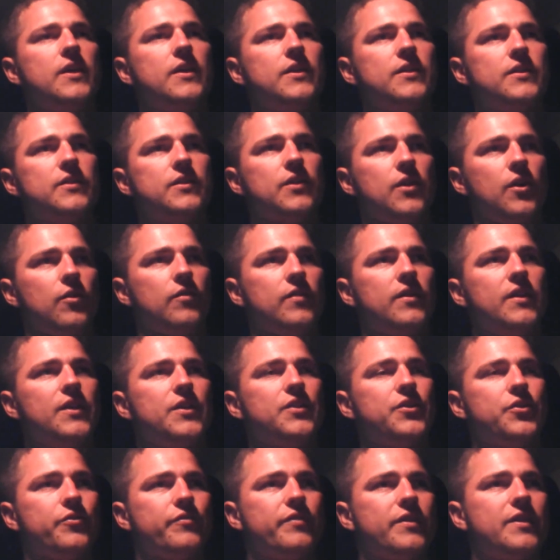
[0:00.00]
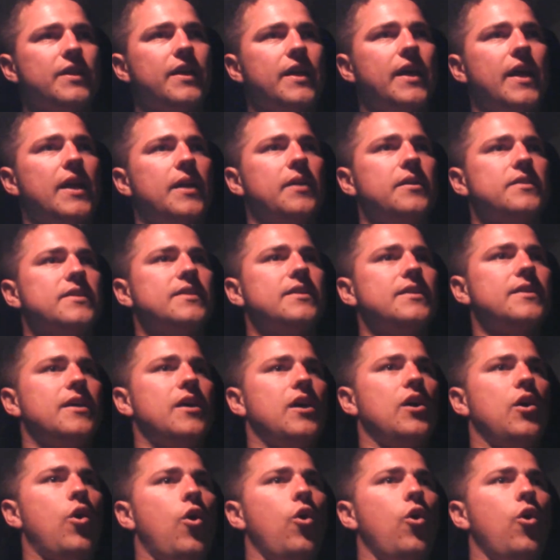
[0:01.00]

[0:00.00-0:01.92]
so you really gotta uh,